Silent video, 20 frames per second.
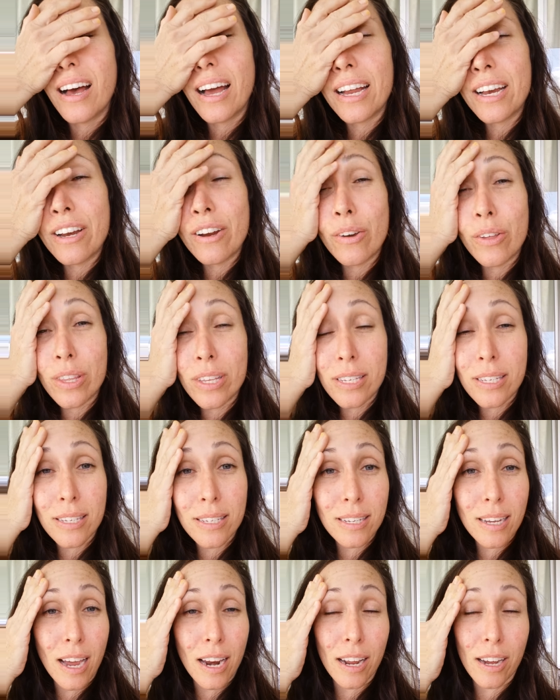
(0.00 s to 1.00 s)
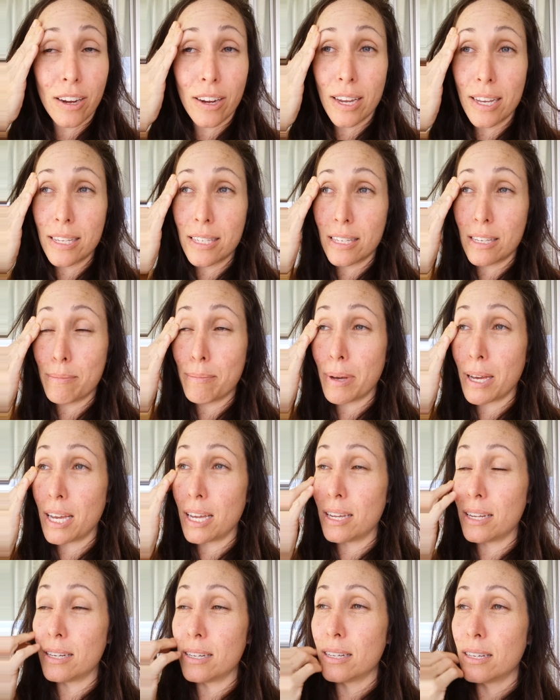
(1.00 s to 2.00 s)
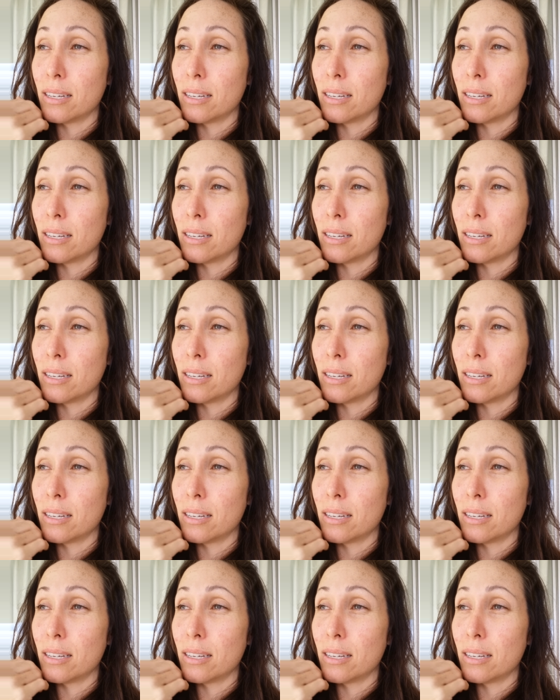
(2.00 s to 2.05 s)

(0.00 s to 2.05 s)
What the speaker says: I know this is kind of crazy, but